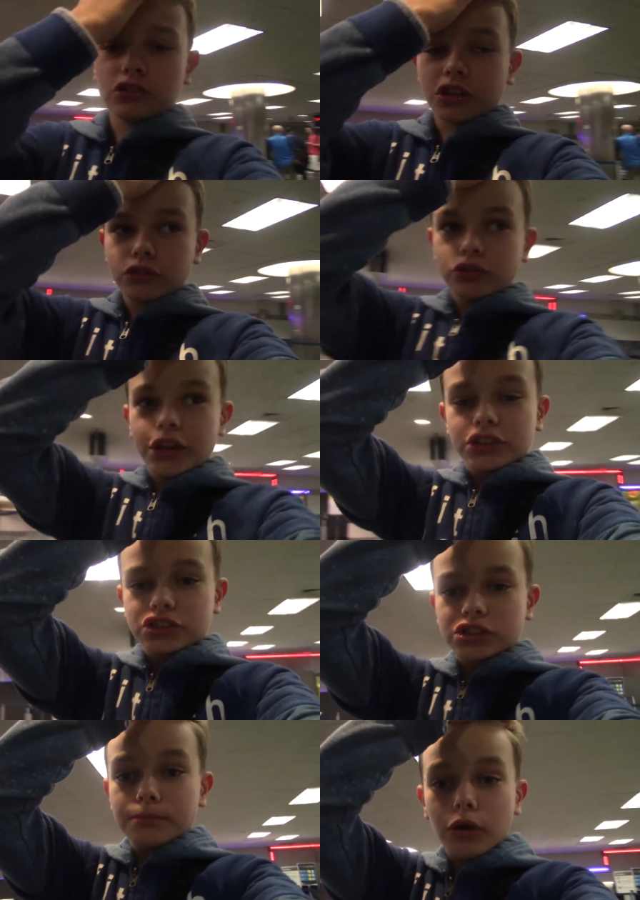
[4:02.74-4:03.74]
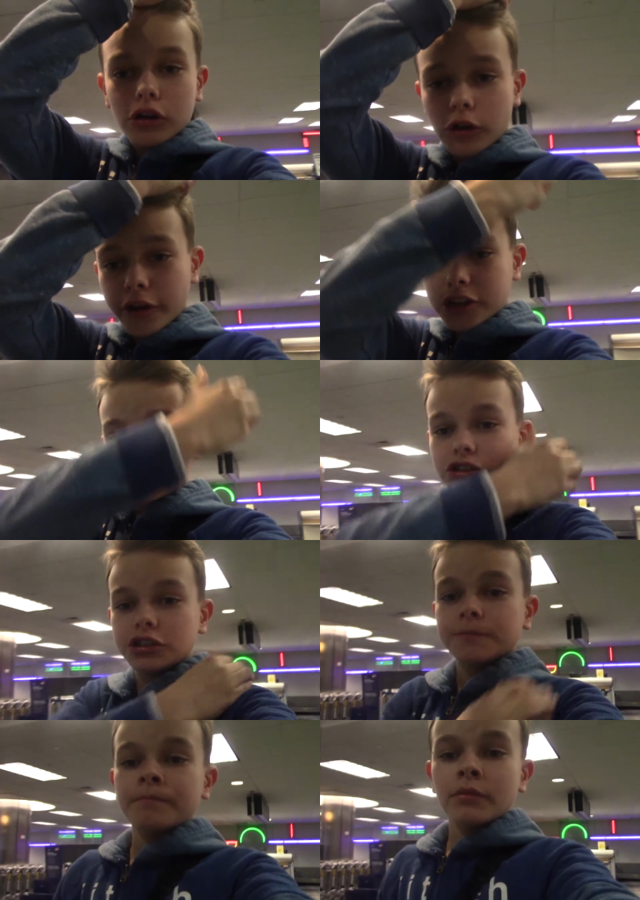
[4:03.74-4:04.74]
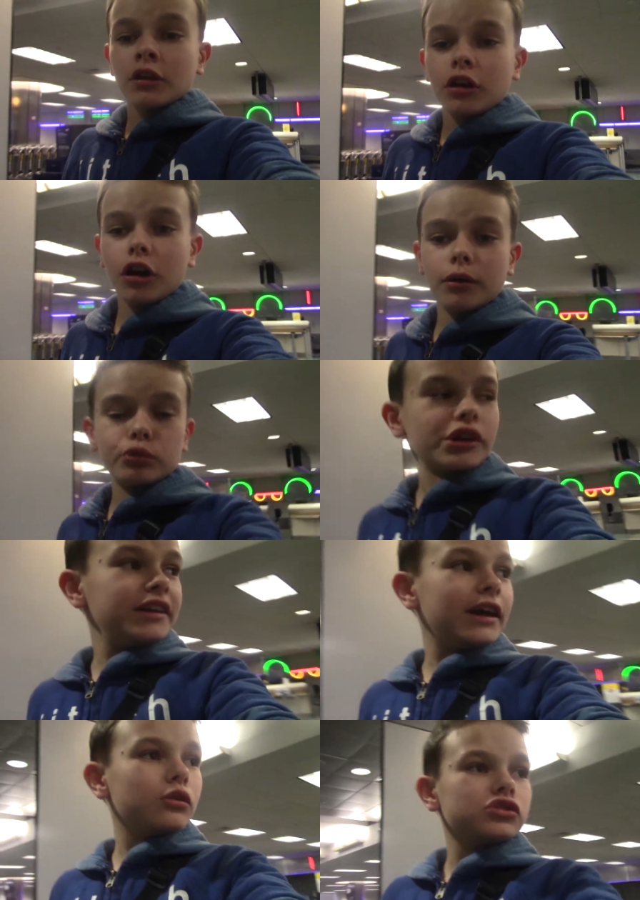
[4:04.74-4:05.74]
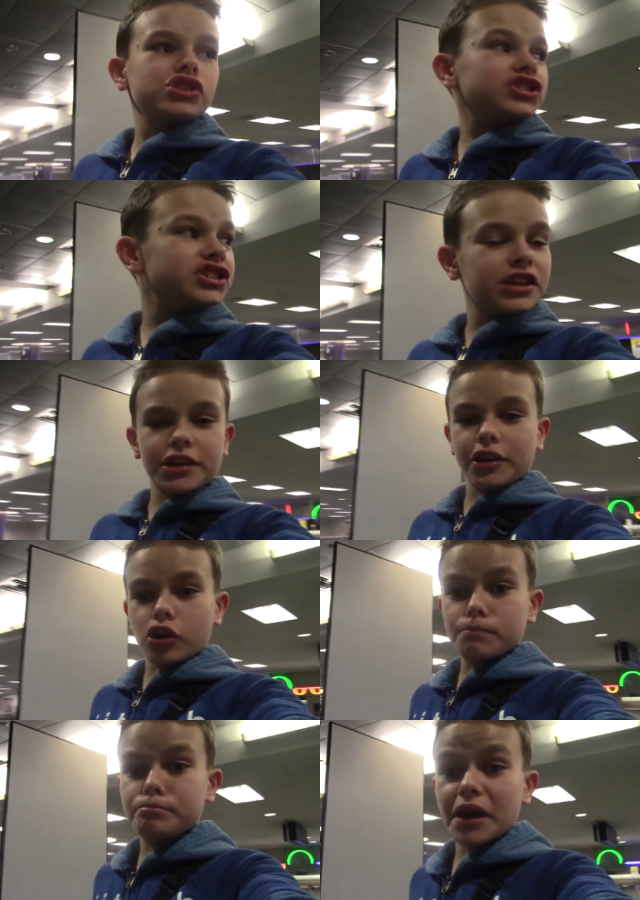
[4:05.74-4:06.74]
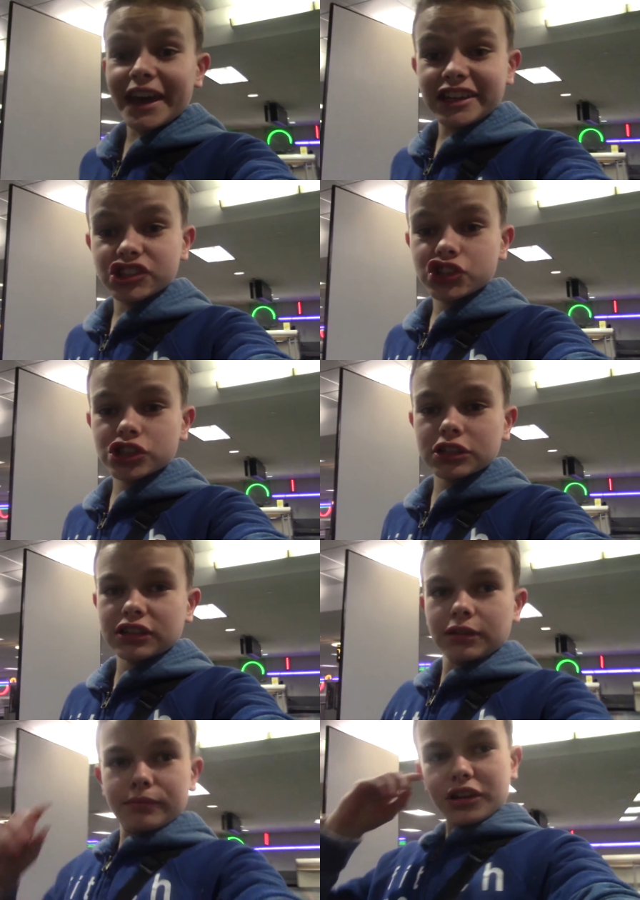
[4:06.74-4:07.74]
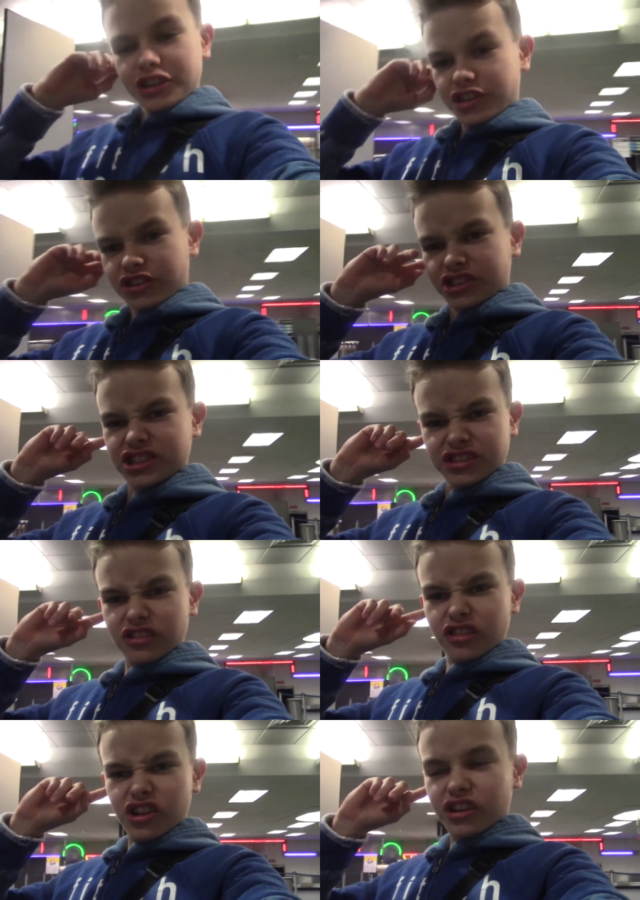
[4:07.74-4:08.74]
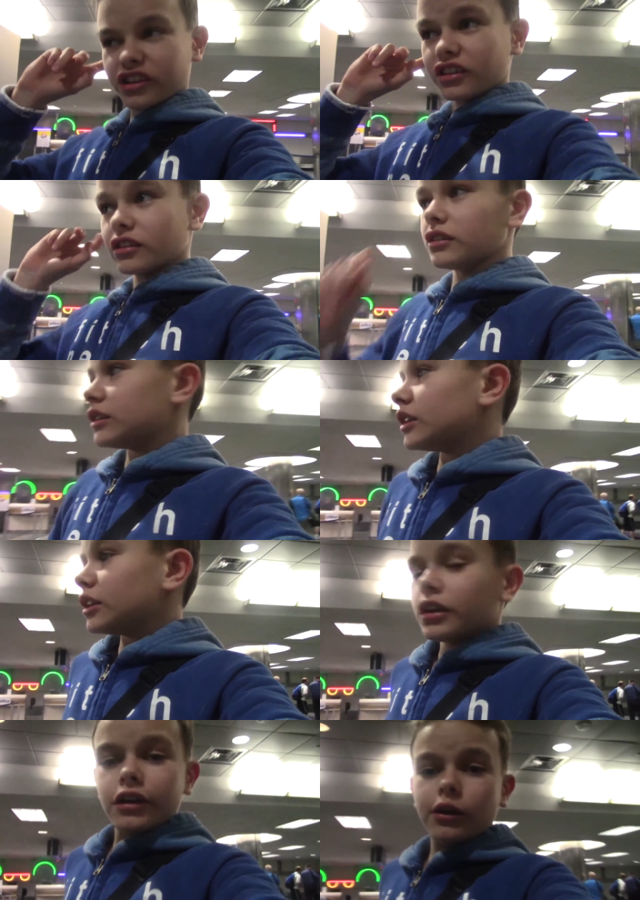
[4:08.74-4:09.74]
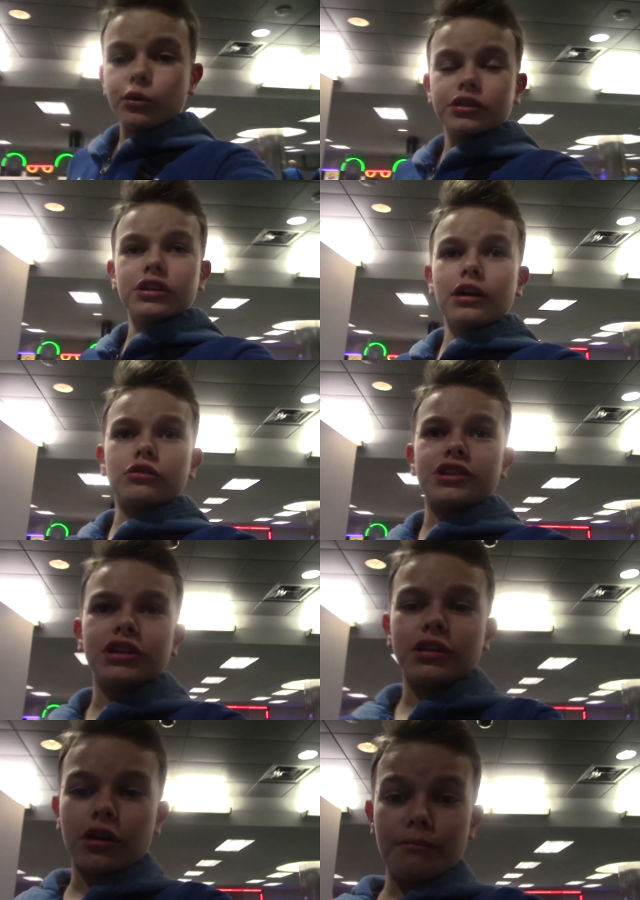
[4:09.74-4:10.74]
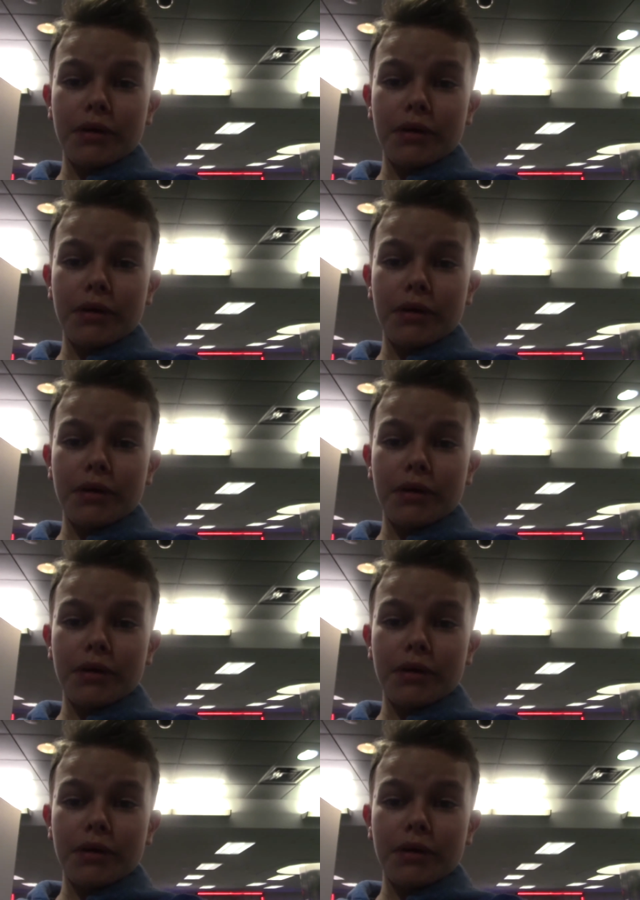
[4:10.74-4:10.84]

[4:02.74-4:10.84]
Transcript: I'll tell you guys tomorrow actually. Um, right now we're just getting our baggage. My ear is still hurting. Uh, we're not getting our